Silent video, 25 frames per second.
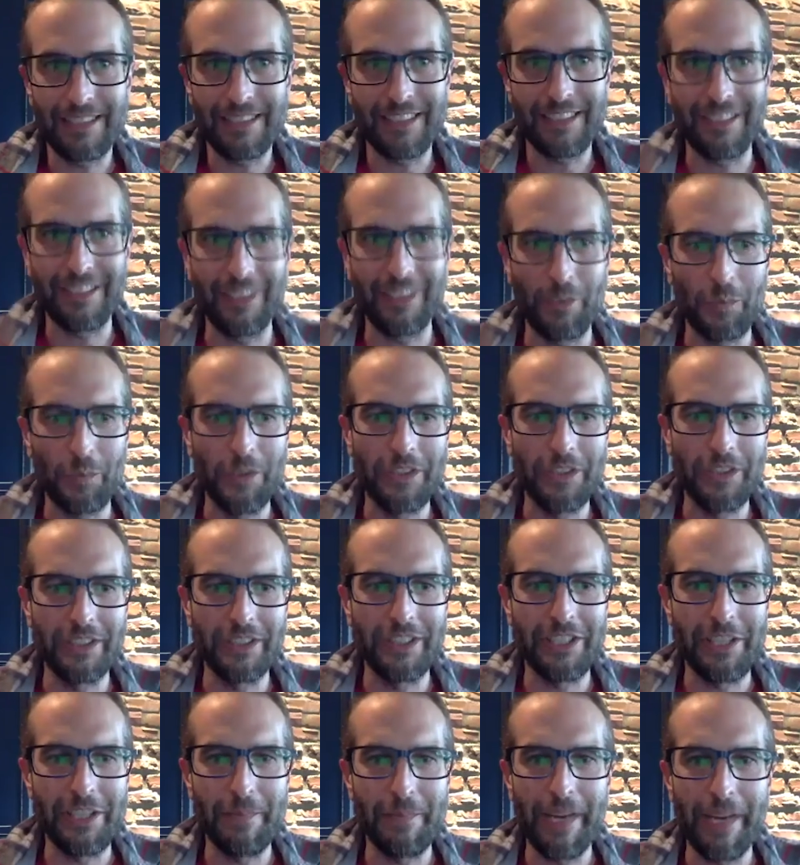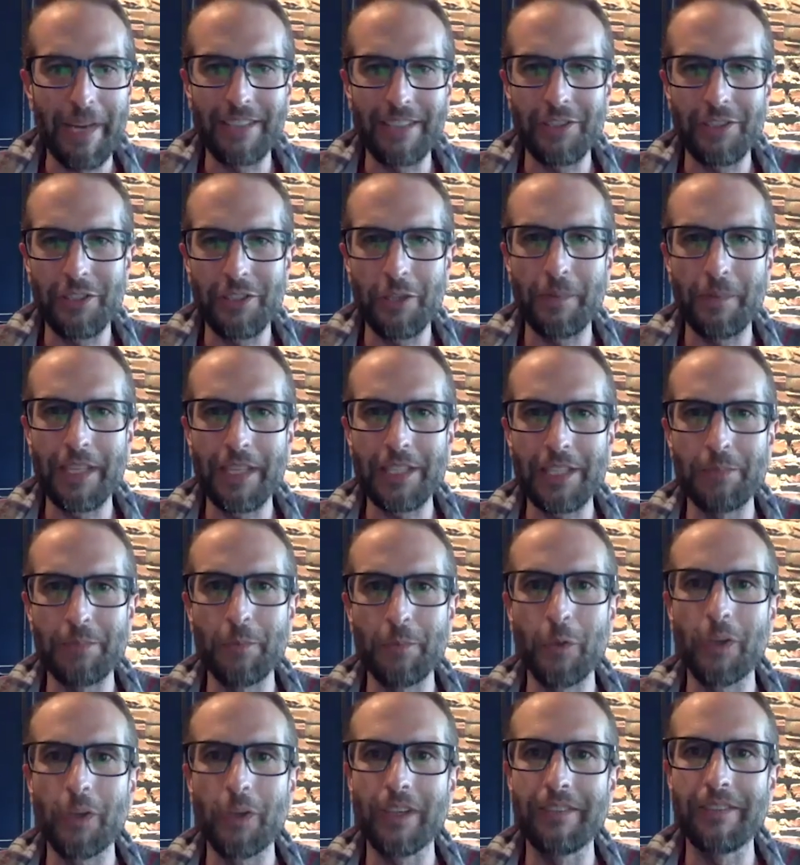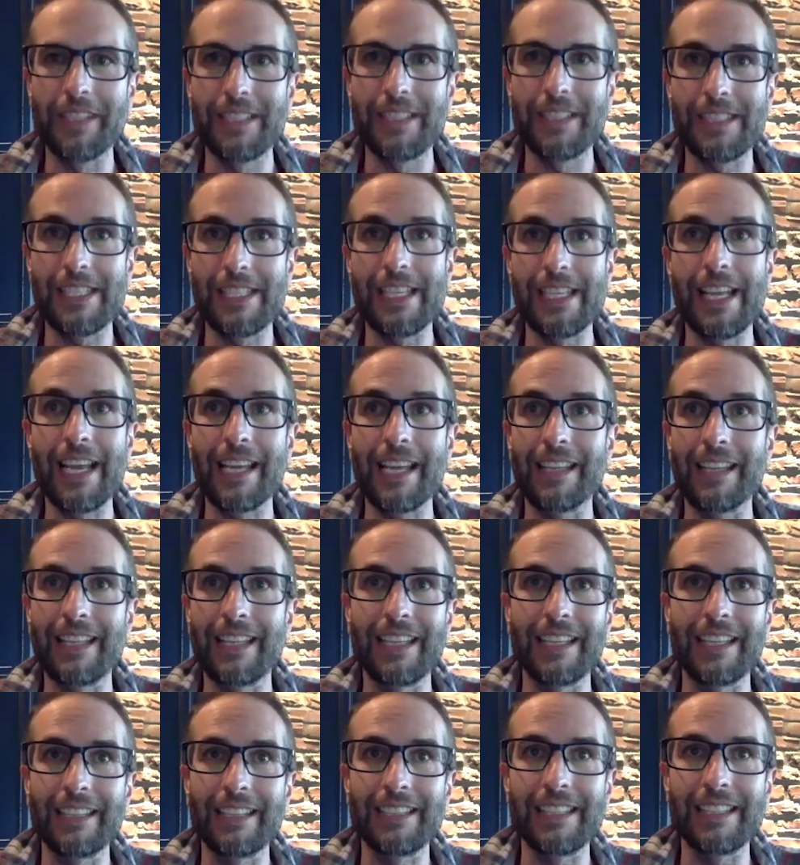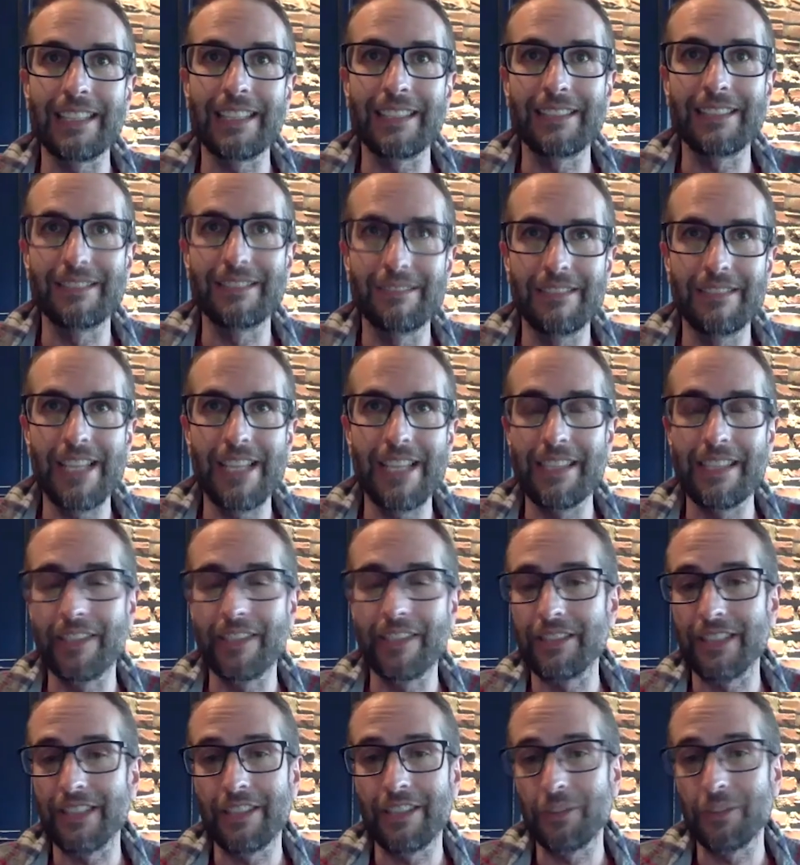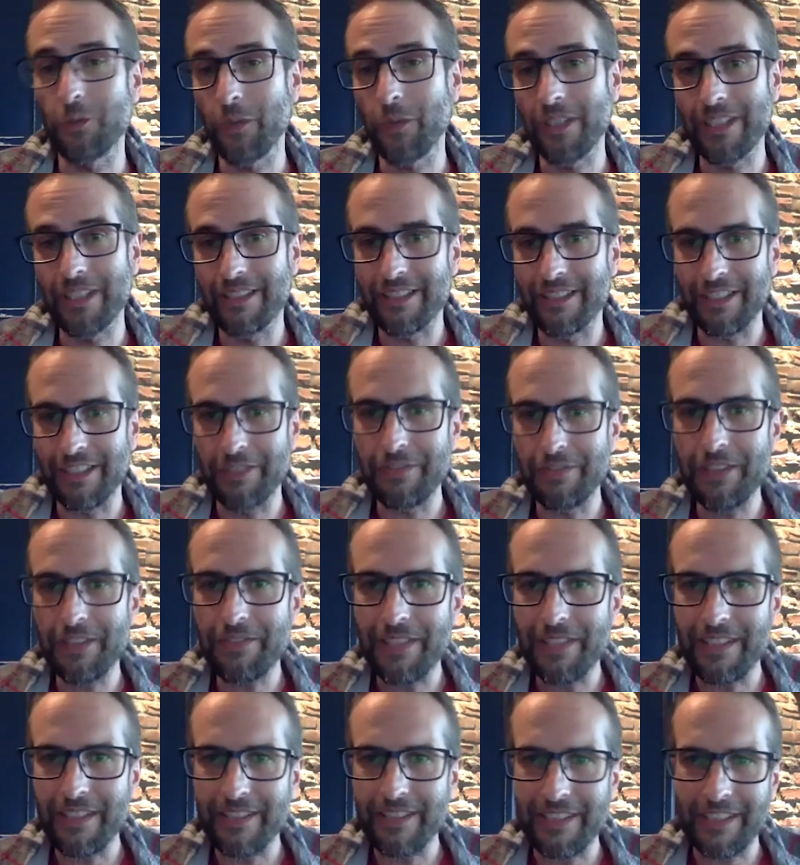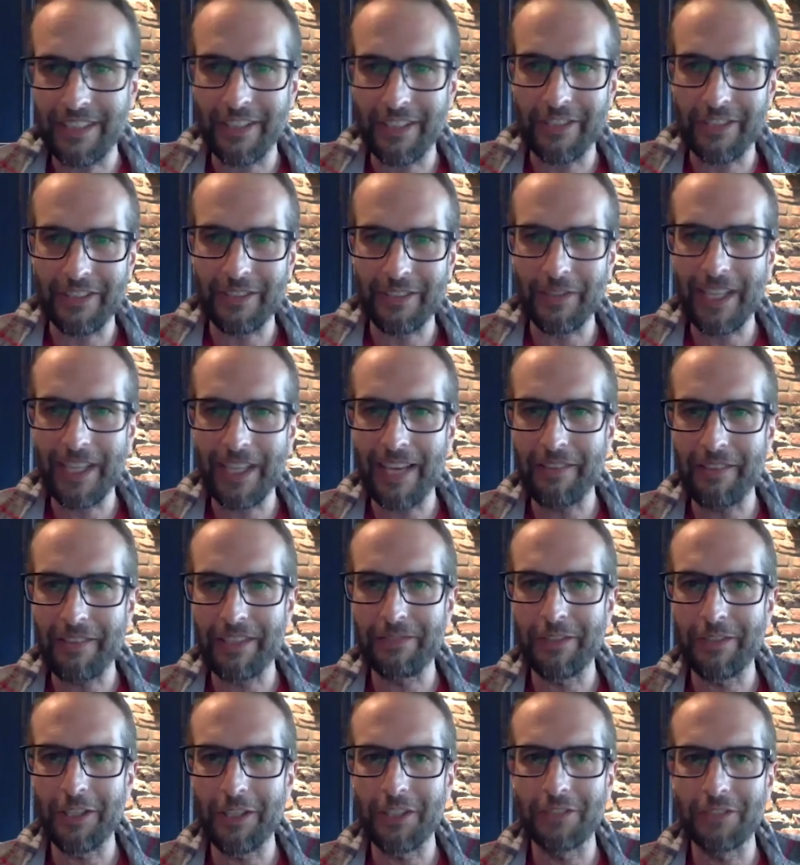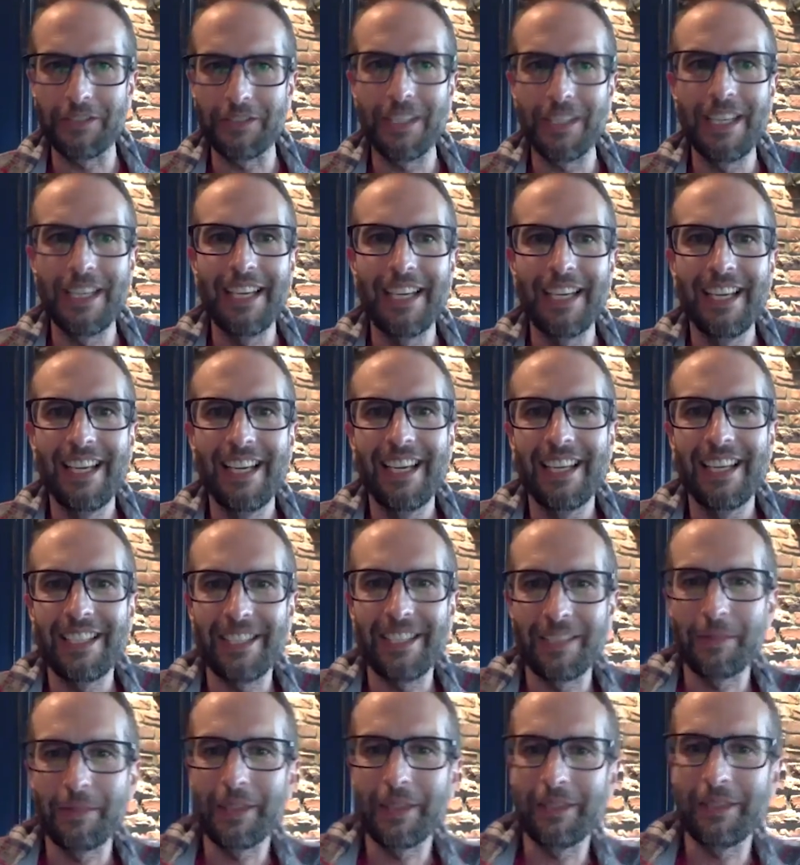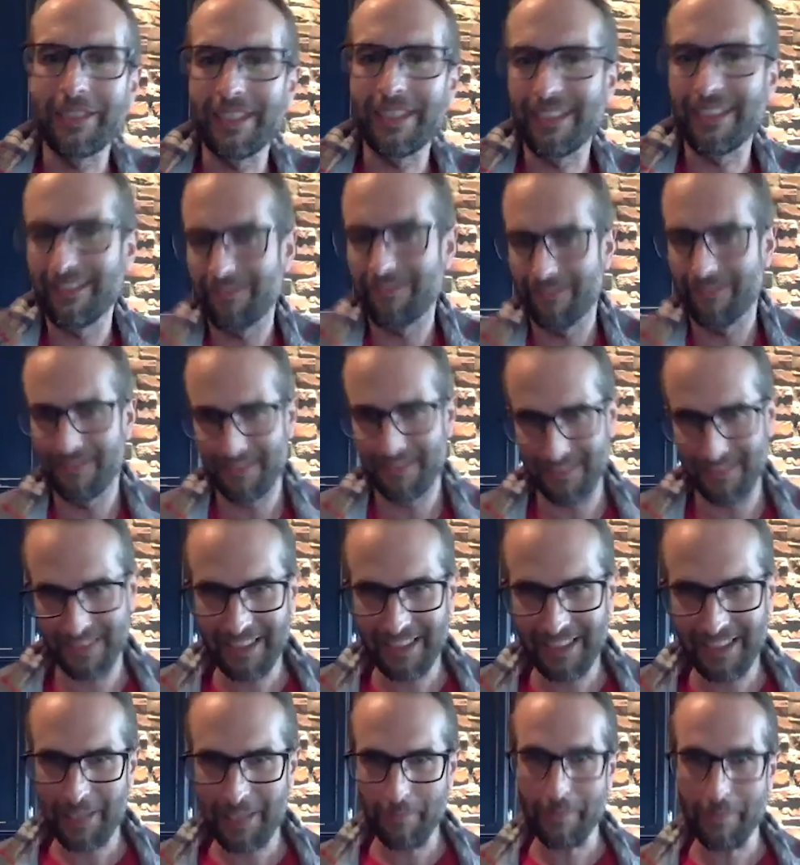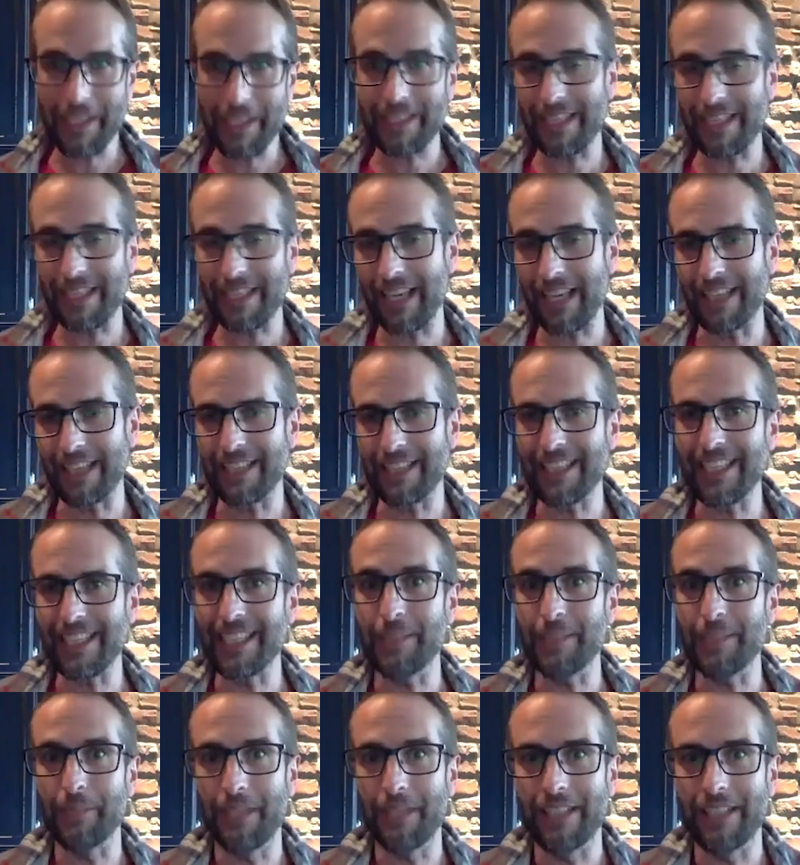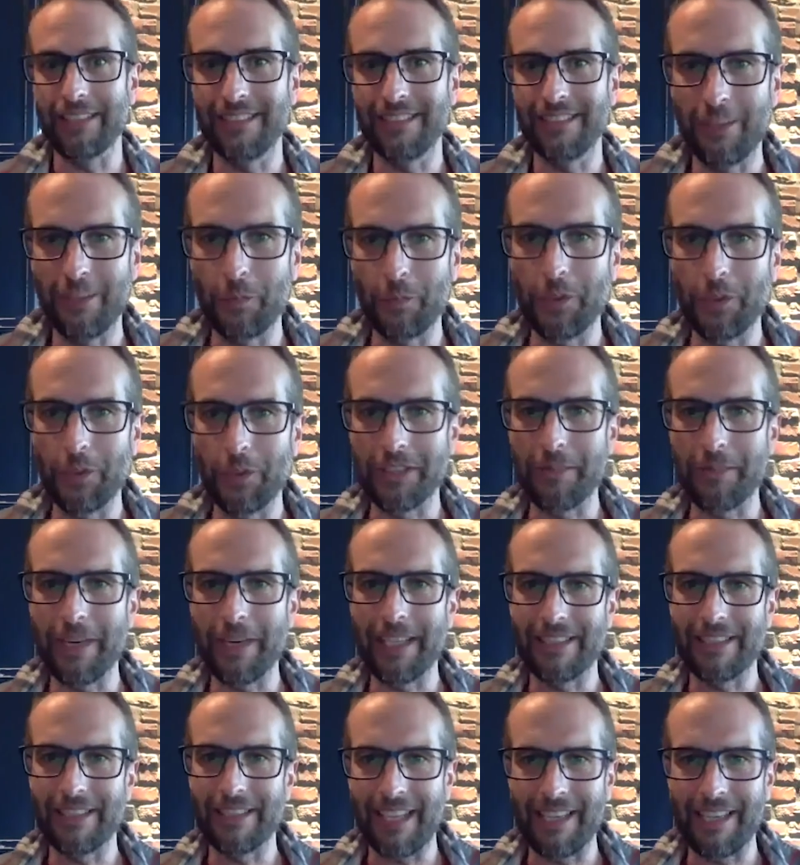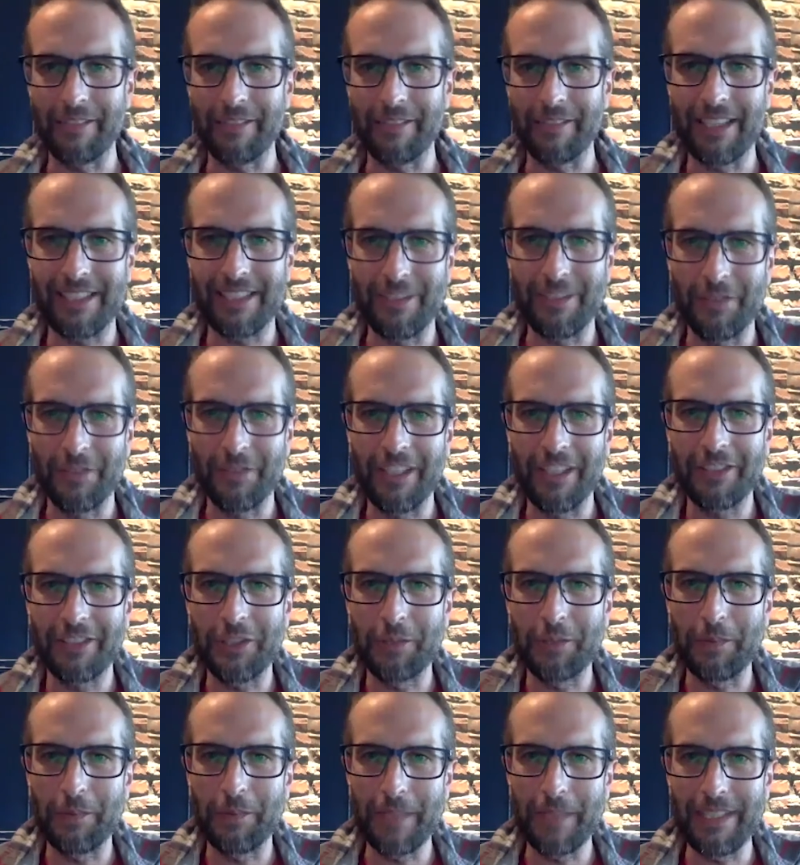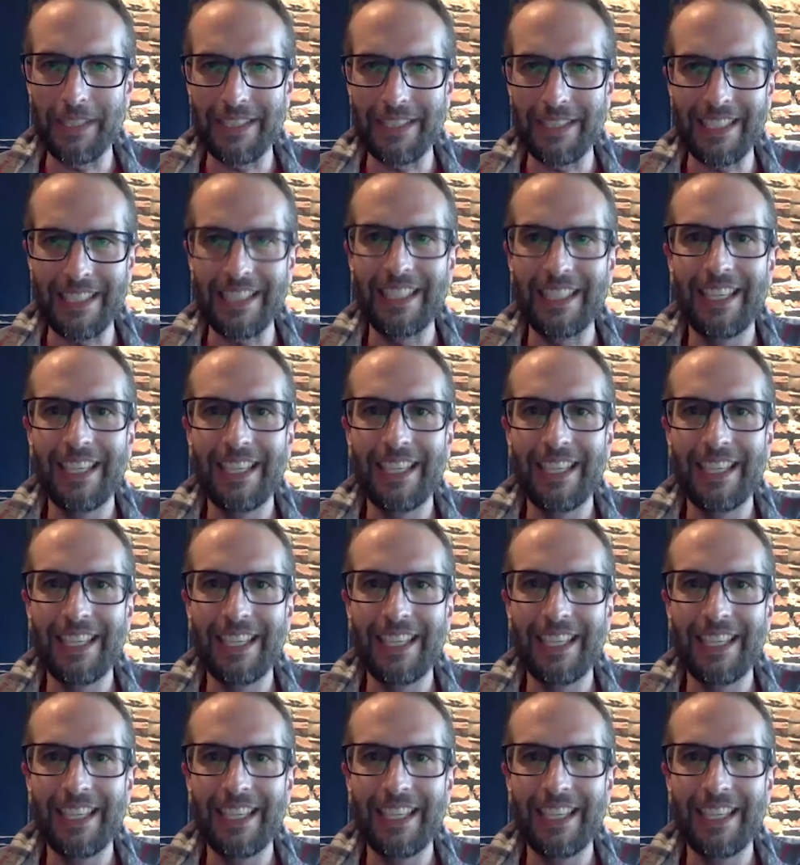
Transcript: Because our world just demands so much more of us today than it did 10 years ago, 20 years ago, 50 years ago, and we haven't evolved to be able to meet that need, but the world demands that of us. And we're all super busy.